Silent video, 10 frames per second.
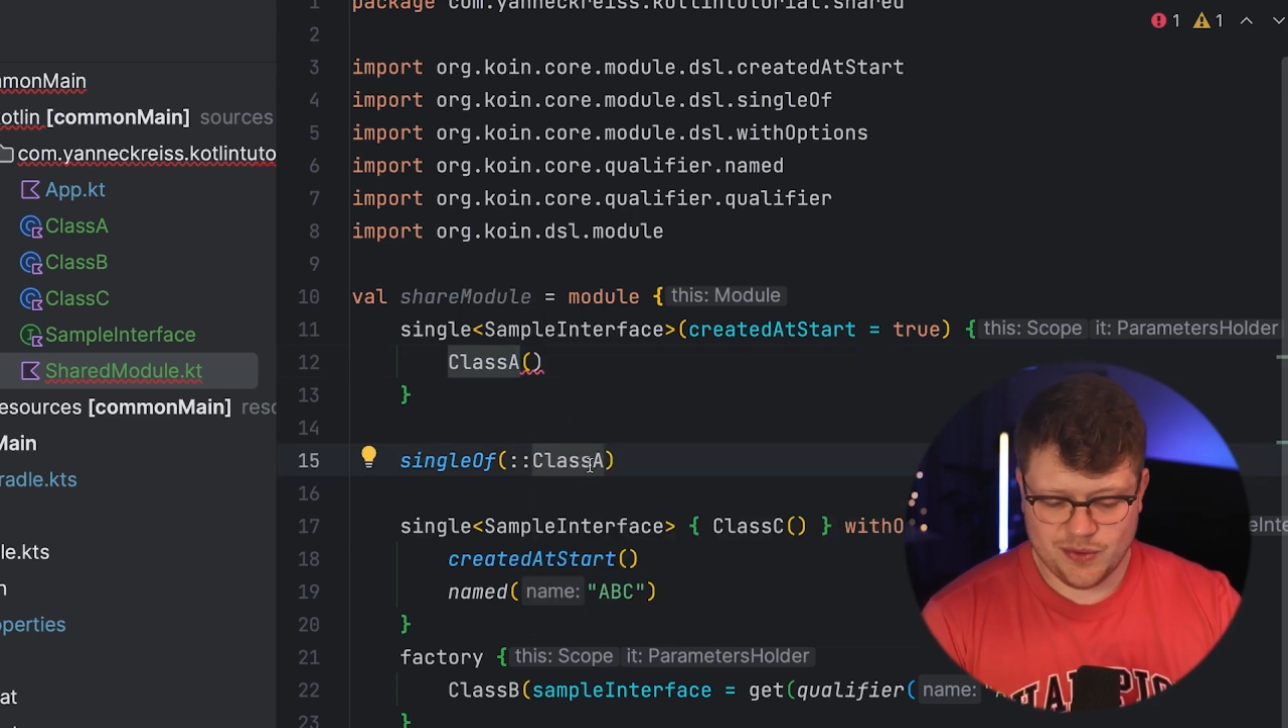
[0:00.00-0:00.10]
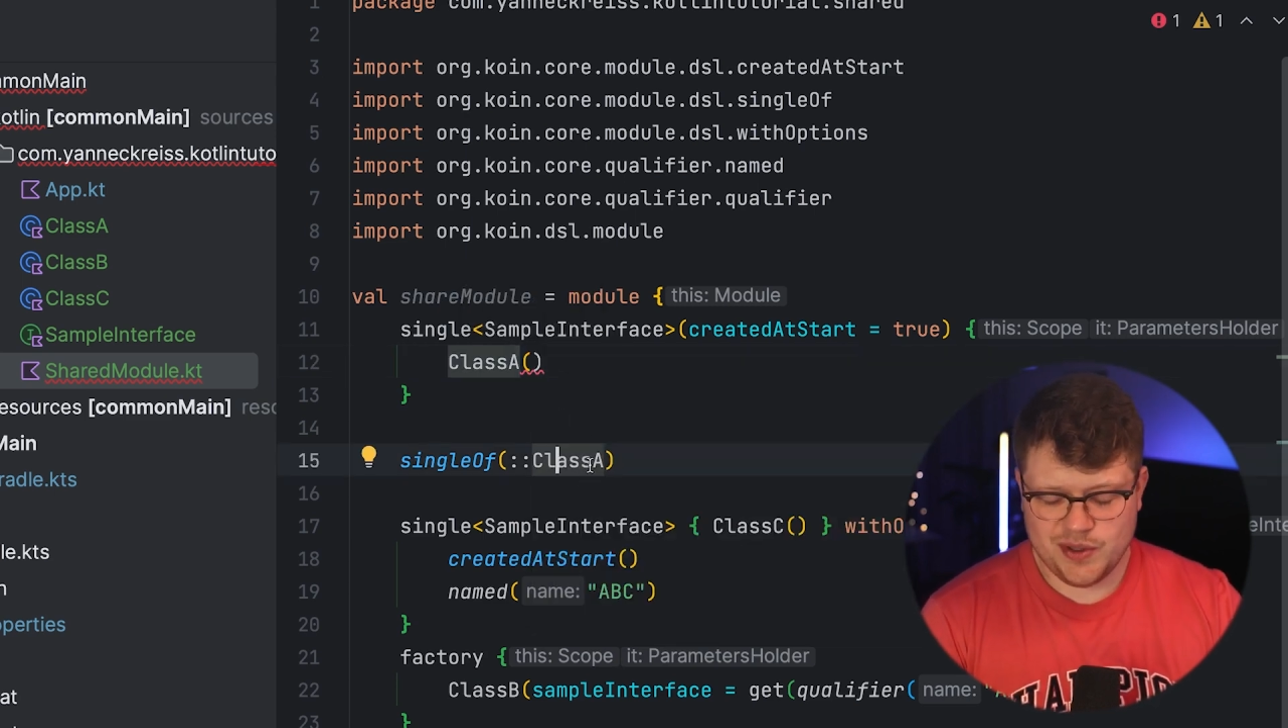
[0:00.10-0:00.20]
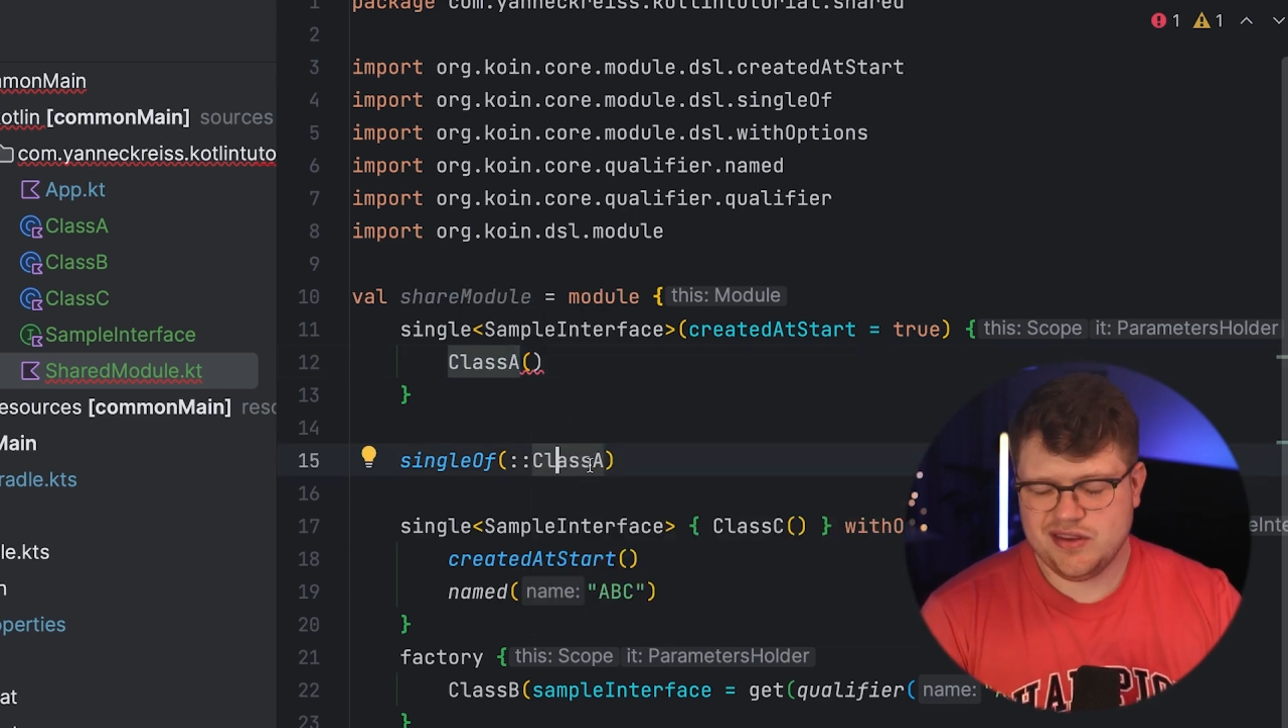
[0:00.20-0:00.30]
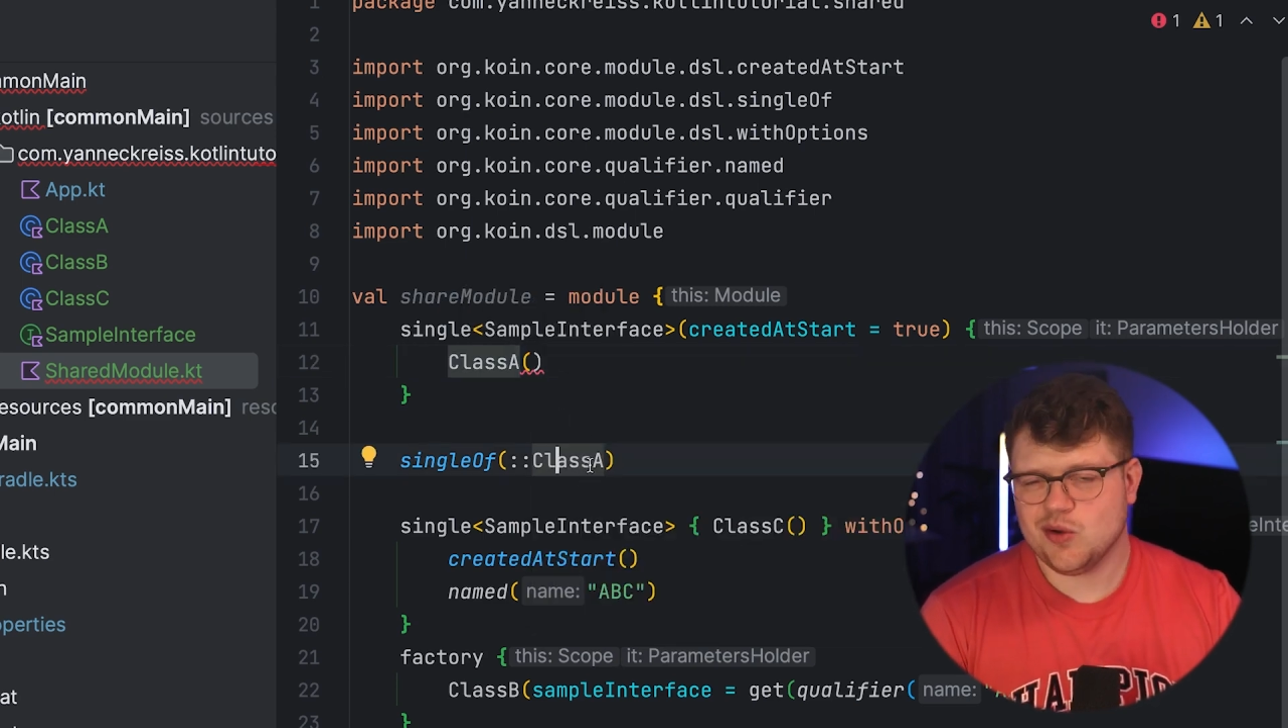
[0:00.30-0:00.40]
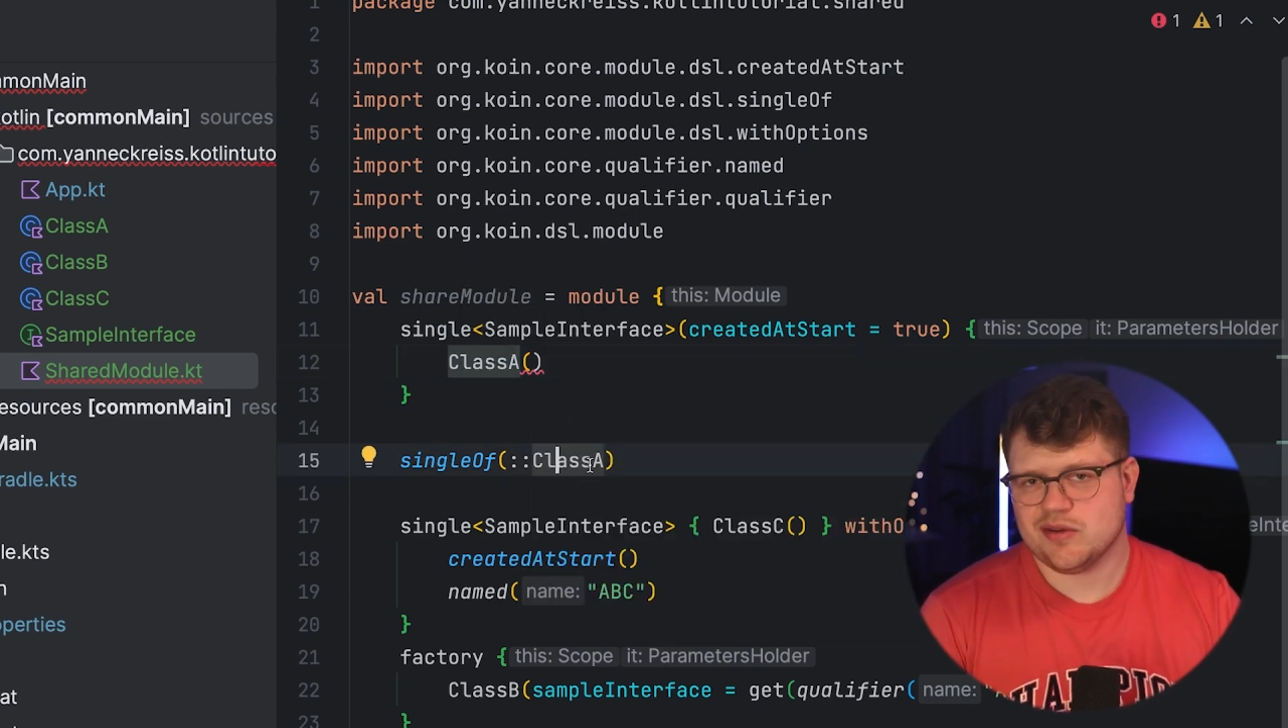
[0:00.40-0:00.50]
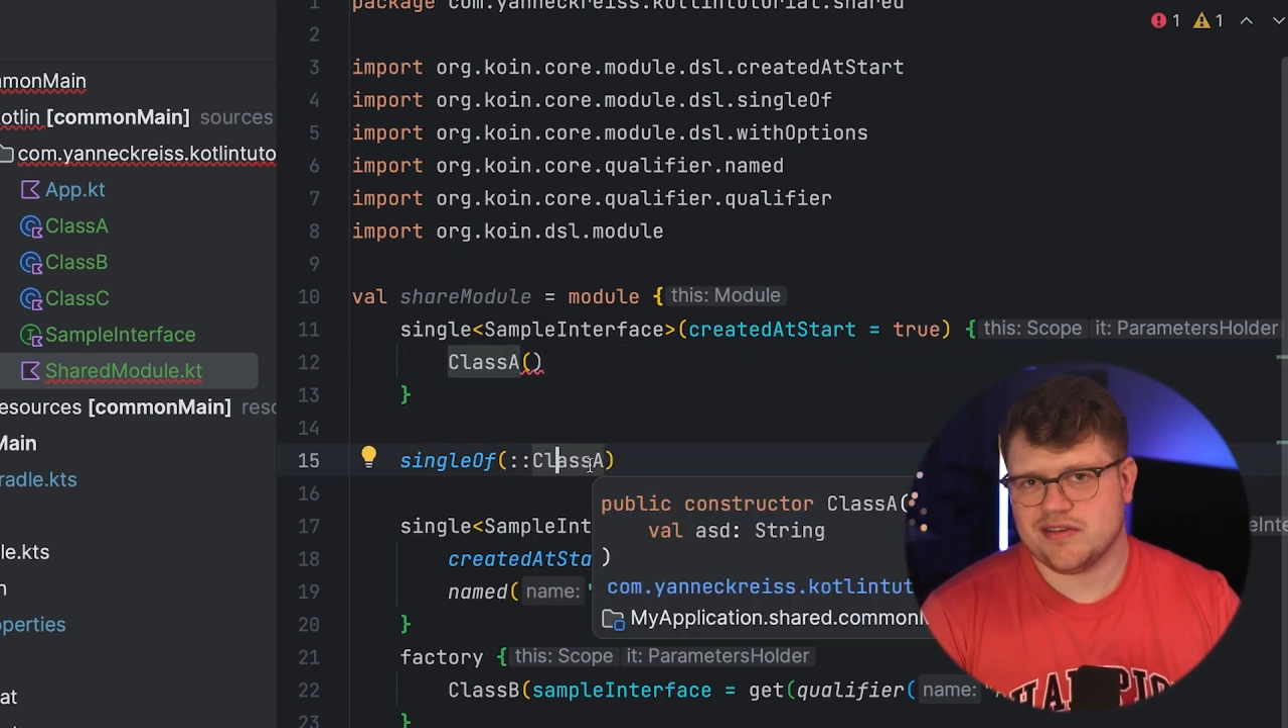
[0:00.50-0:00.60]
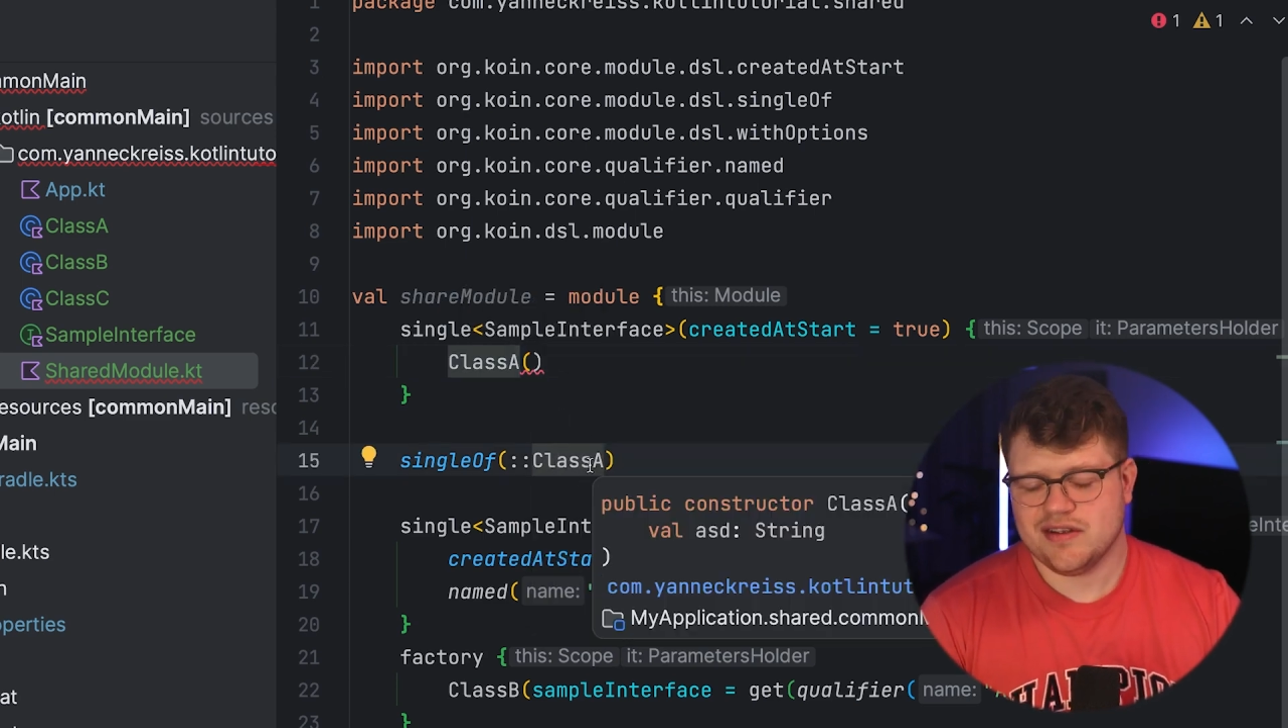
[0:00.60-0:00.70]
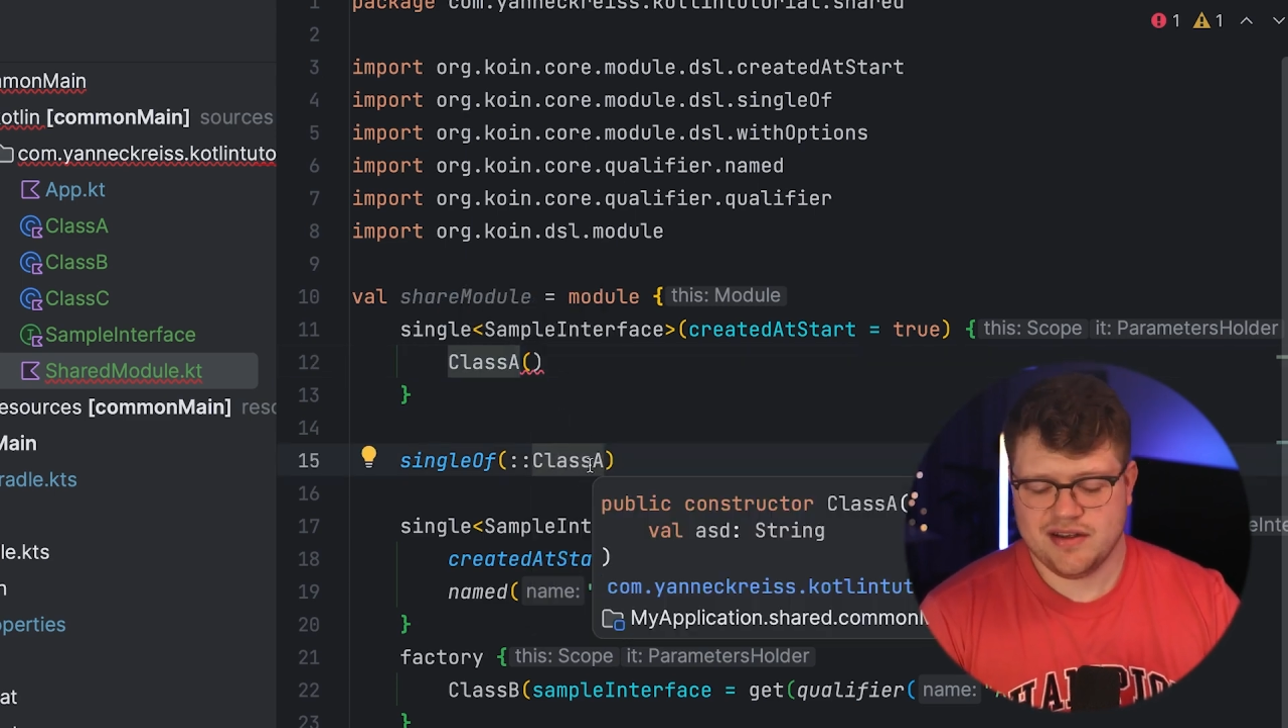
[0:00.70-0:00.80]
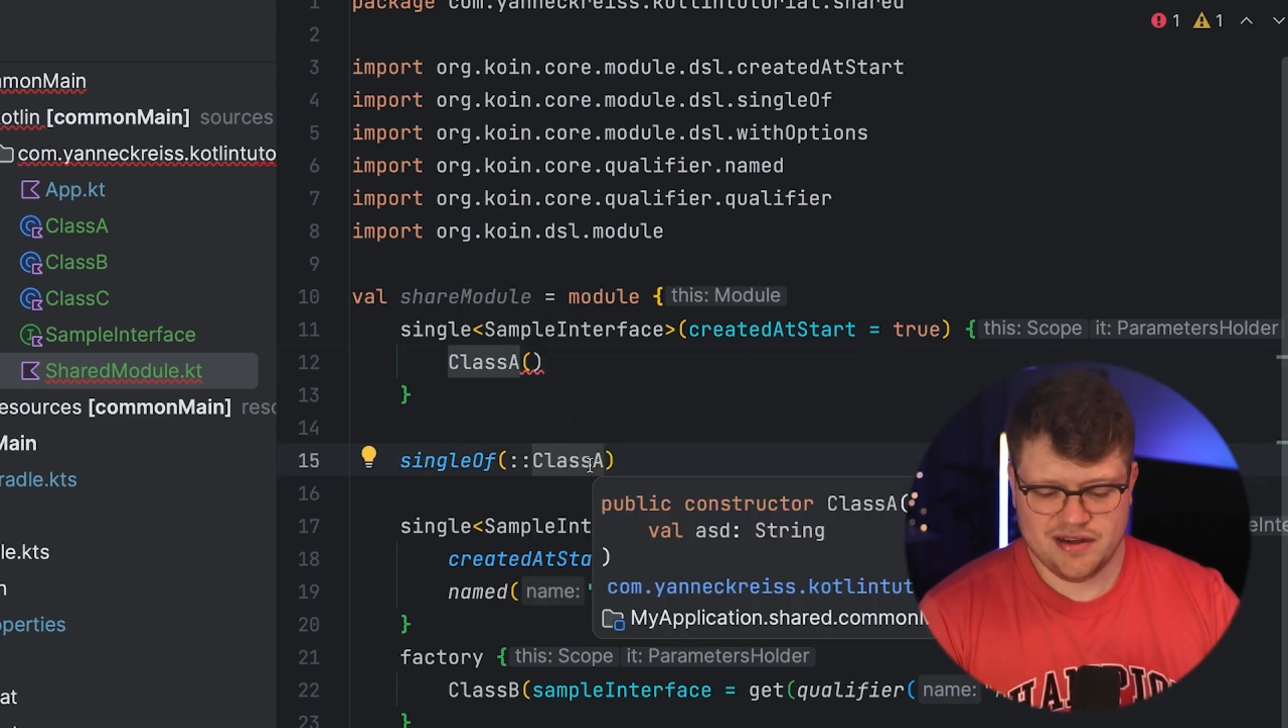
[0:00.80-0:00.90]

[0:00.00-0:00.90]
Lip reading: we don't.